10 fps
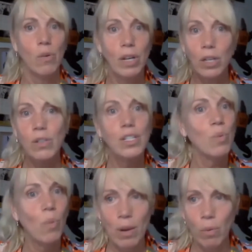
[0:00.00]
We lose
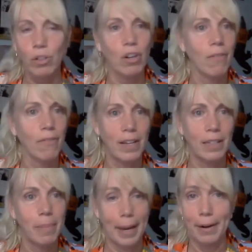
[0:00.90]
some weight, we'll start
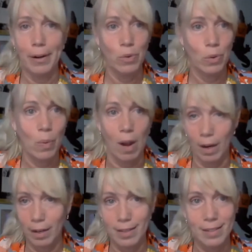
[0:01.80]
feeling better as we walk.